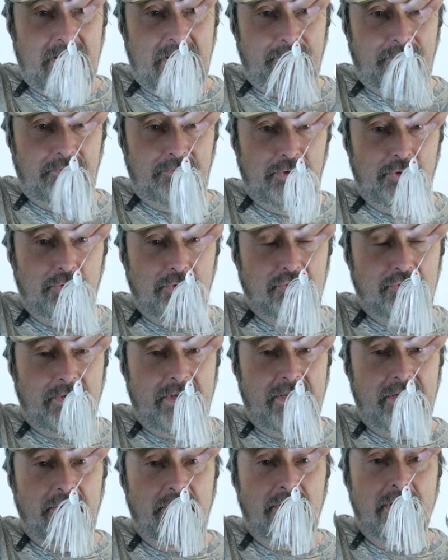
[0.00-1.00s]
type of lures
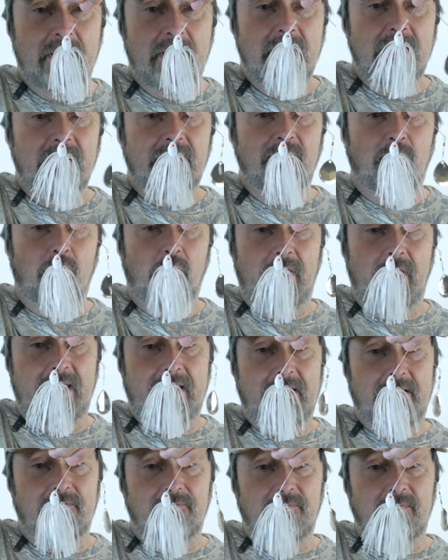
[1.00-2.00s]
right here. The
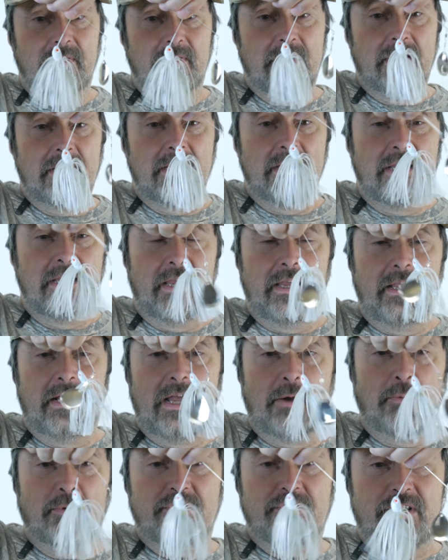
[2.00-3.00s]
white,
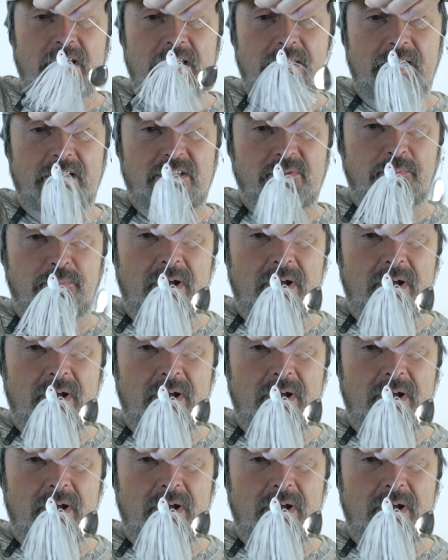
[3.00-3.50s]
and I would say that's